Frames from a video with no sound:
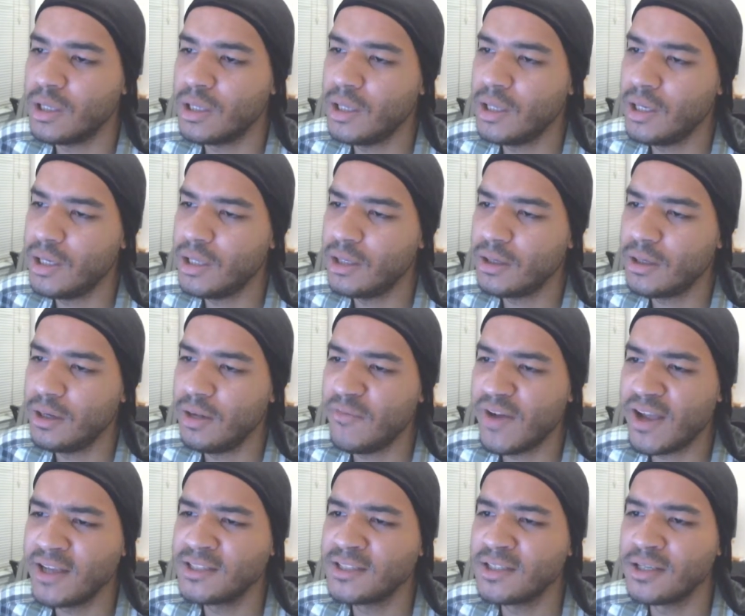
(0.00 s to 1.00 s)
And good
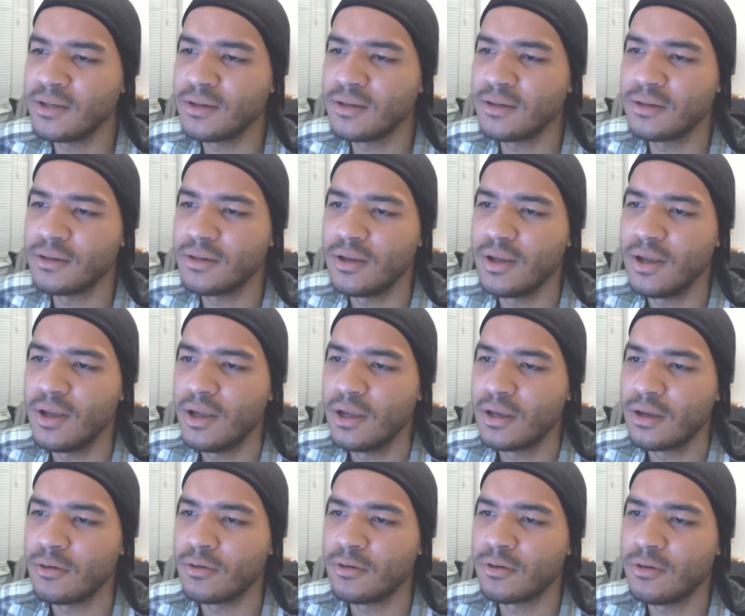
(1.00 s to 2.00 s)
advice there,
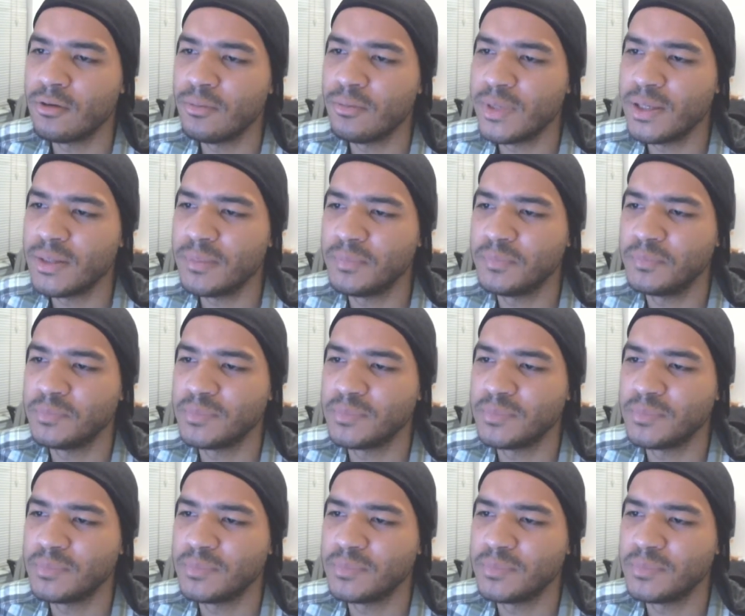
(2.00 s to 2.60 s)
Koda Kumi.